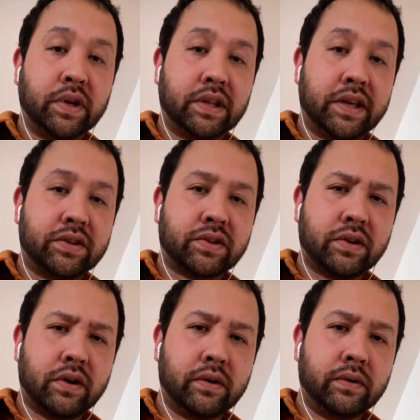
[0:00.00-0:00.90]
Big Liz
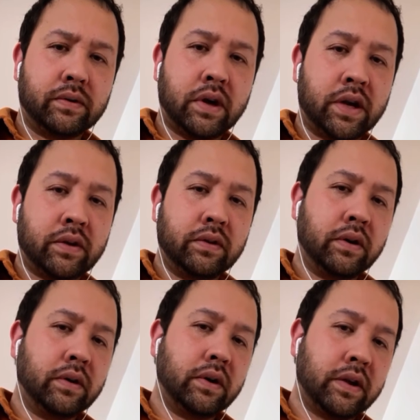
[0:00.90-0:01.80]
show. I
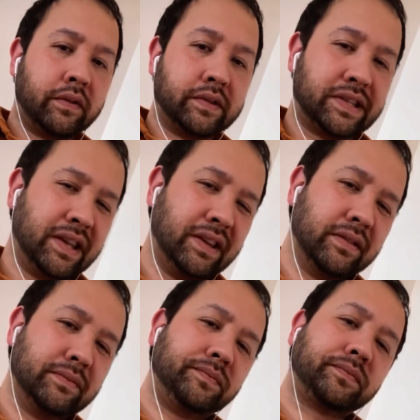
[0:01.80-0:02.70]
don't know. I haven't
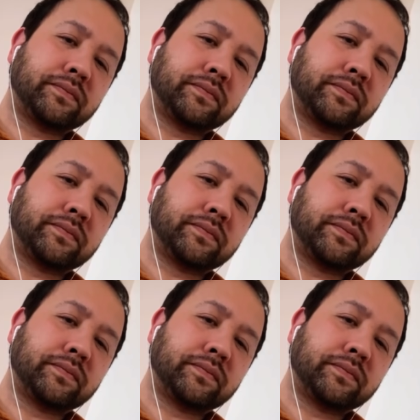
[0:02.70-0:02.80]
seen